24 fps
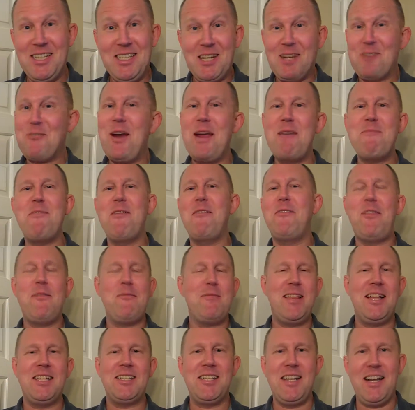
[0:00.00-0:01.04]
a great movie,
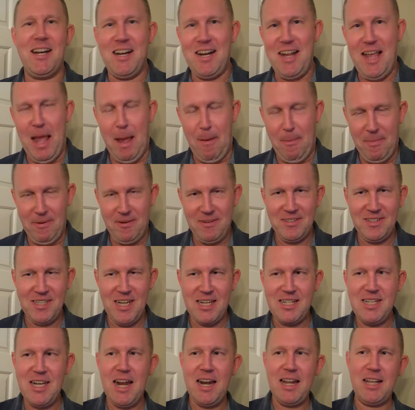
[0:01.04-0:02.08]
but that's not going to happen.
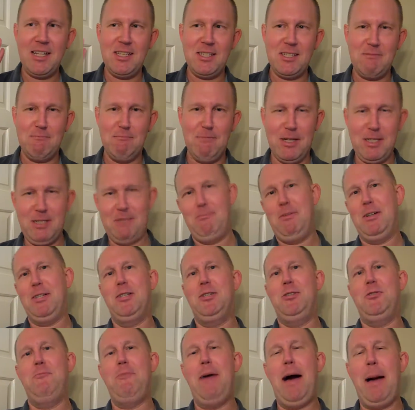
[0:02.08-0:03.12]
Titanic is much,
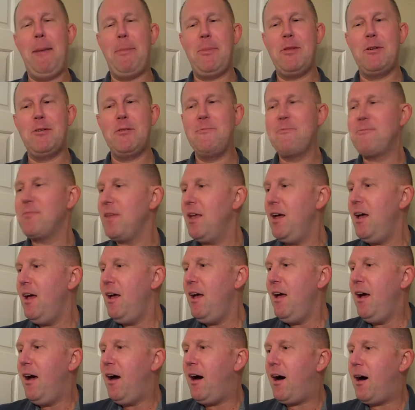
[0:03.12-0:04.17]
much too popular.
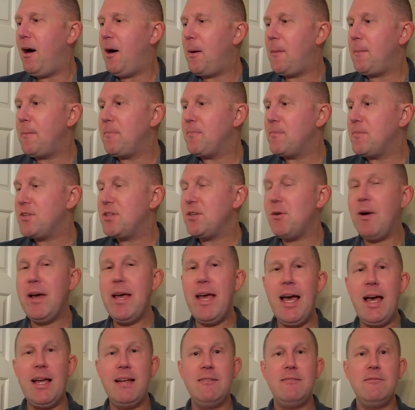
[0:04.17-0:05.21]
So I
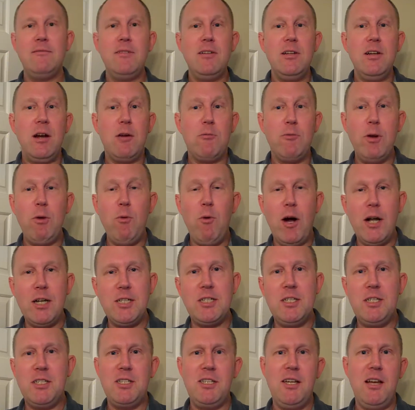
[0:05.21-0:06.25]
had
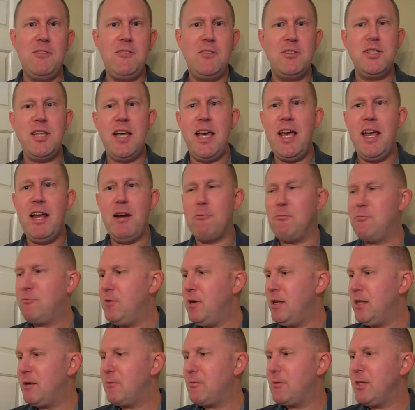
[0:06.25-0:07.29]
rewatched this the other day. I
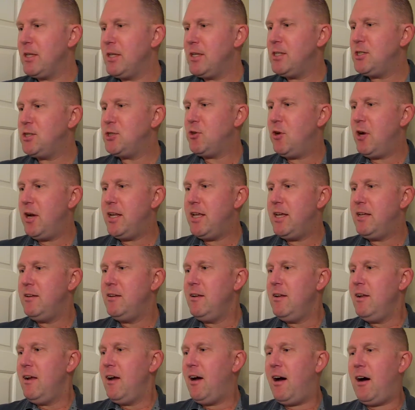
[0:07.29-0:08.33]
really, really enjoyed it.
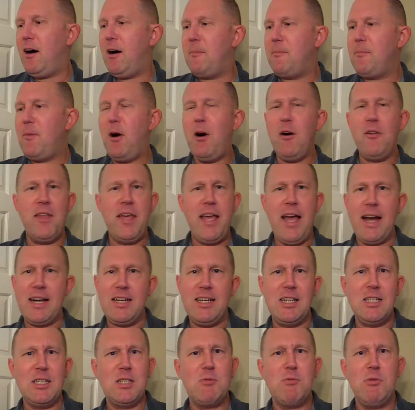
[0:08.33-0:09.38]
All the
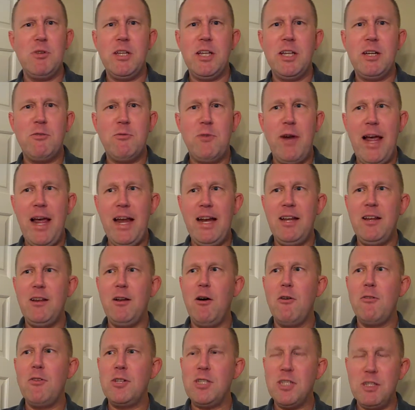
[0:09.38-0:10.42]
acting is really great. You
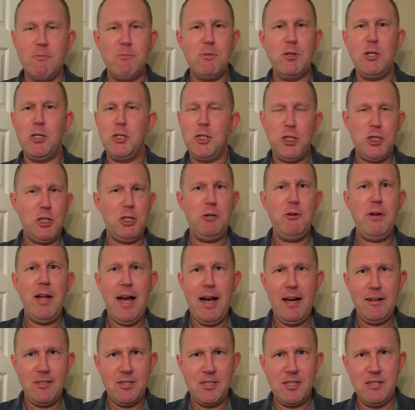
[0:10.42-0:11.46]
know, there's some good
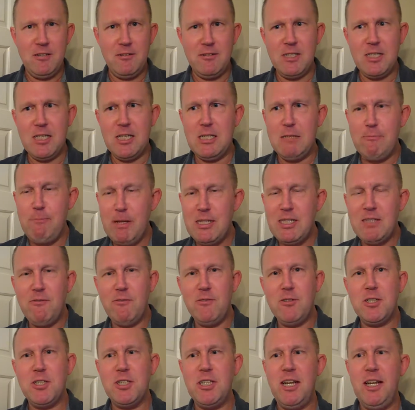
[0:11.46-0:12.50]
shootouts and
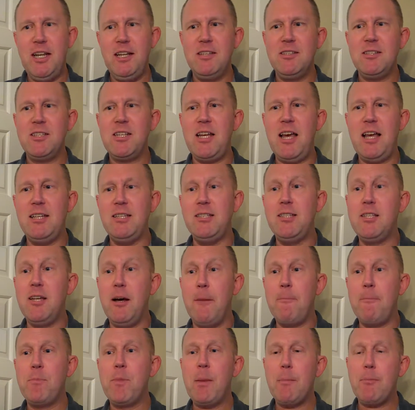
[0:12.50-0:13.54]
suspenseful scenes, and
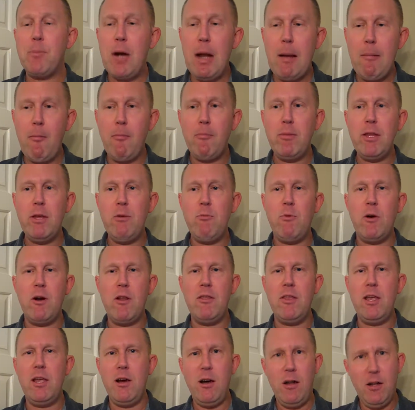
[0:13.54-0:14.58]
probably one
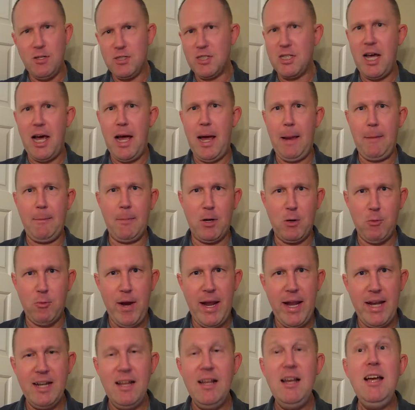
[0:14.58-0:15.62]
of the all-time
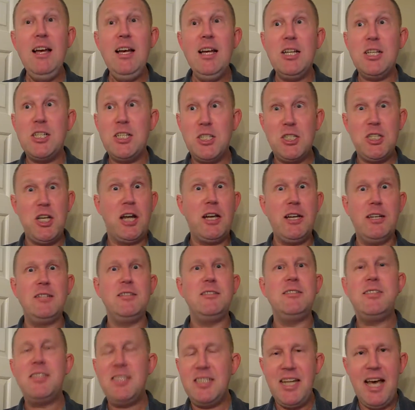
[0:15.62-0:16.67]
great
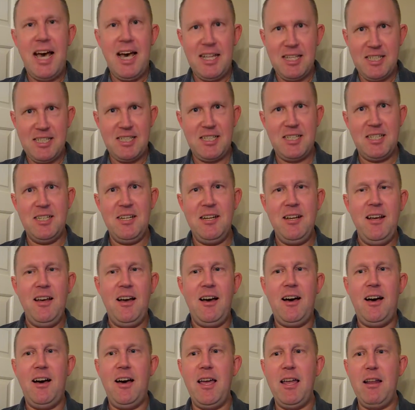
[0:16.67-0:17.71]
sudden deaths
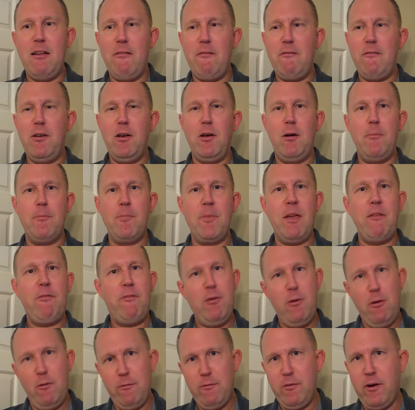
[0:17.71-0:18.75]
in a film. If
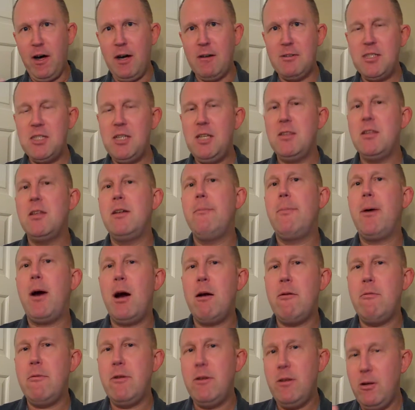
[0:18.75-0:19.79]
you've seen The
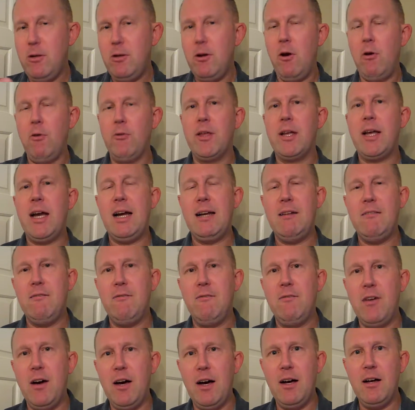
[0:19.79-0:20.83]
Departed, you know the kind of
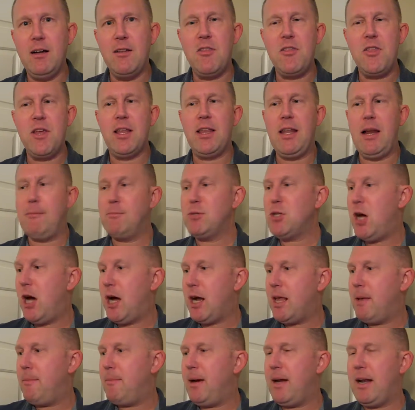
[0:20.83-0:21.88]
thing that I'm
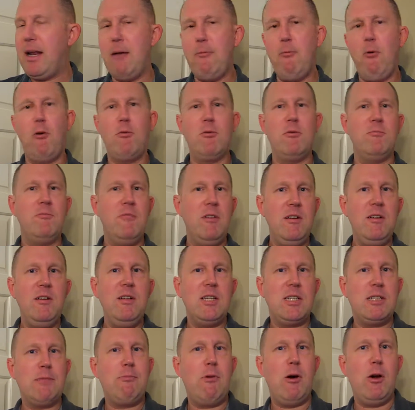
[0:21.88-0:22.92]
talking about. And I won't
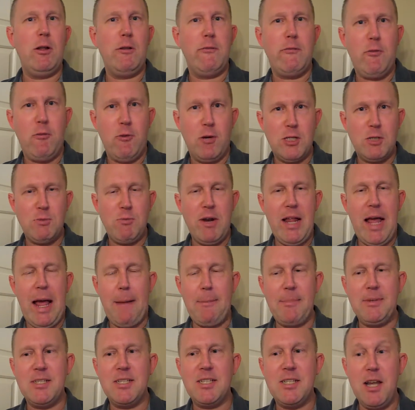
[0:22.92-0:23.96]
spoil, of course, what
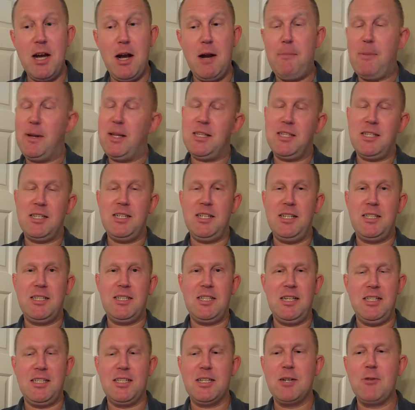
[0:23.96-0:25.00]
happens there, but
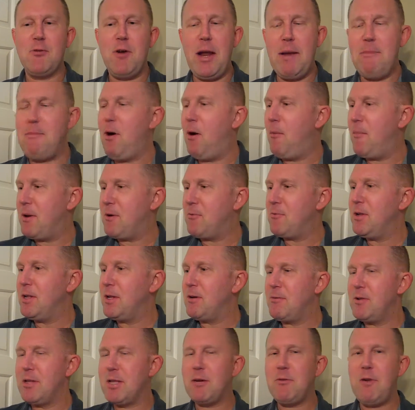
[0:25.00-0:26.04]
it's a great moment,
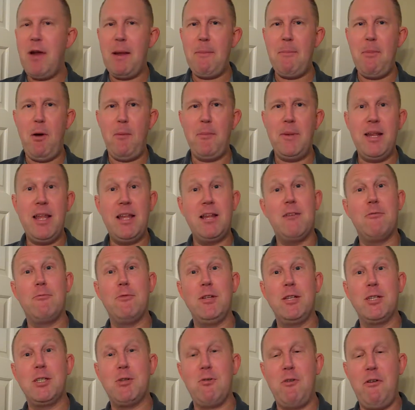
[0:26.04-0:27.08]
really, really great moment in a
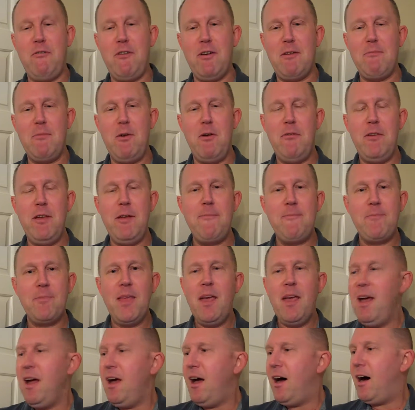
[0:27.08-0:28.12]
really terrific movie.
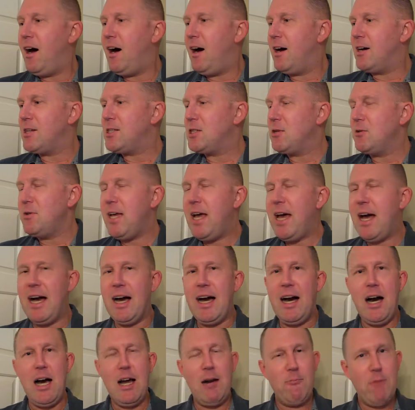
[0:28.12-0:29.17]

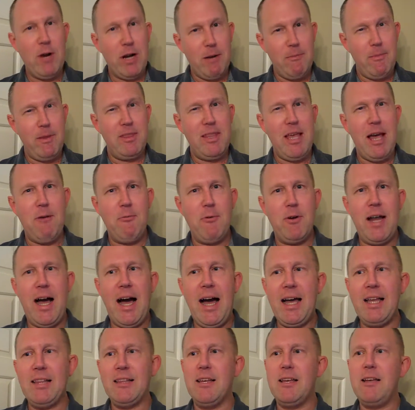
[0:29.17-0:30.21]
Recommend that one
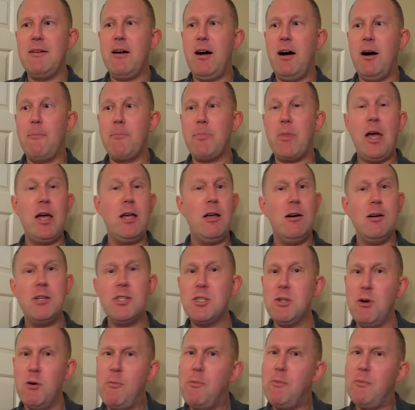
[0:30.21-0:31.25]
highly. I
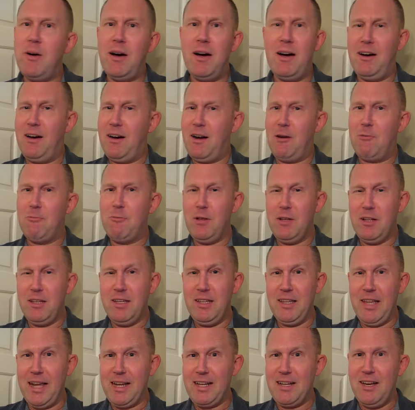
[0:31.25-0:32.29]
also really
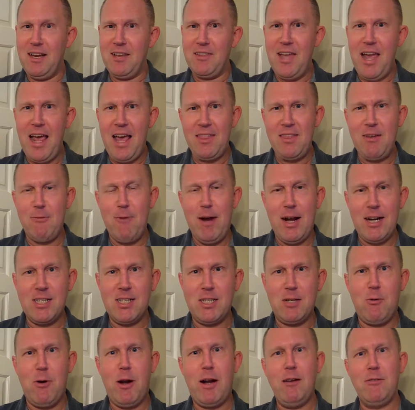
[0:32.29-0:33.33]
like The Hand That Rocks
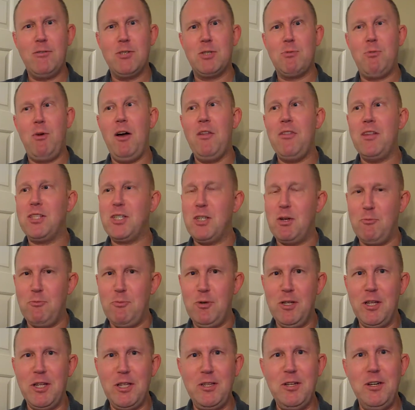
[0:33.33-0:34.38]
the Cradle as well. That's a
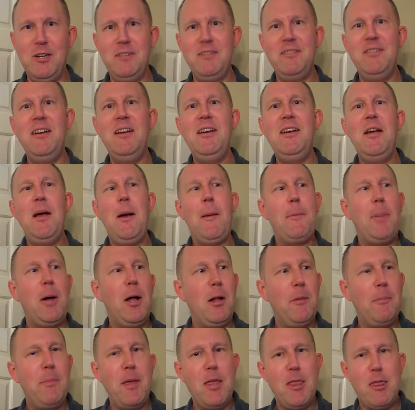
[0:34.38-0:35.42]
really good
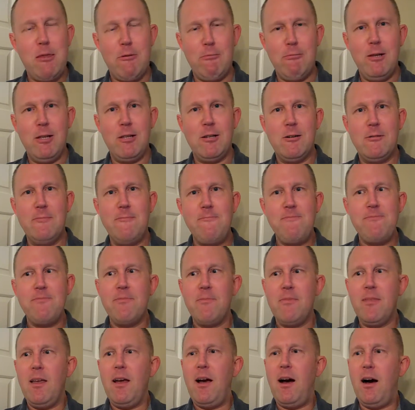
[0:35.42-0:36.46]
pulpy thriller.
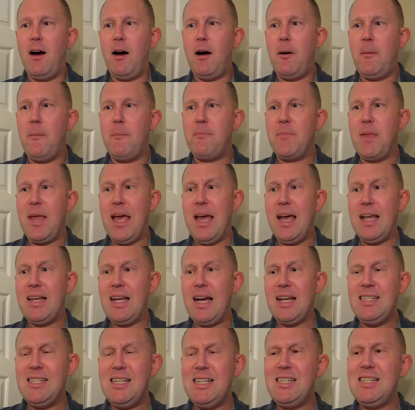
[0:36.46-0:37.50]
And
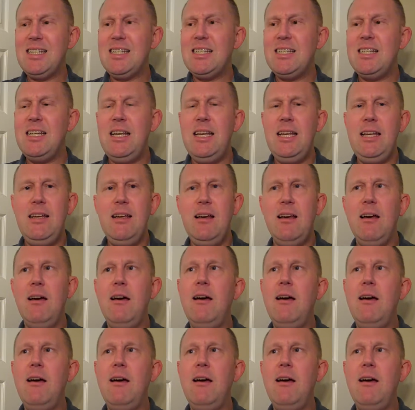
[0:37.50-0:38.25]
I didn't see,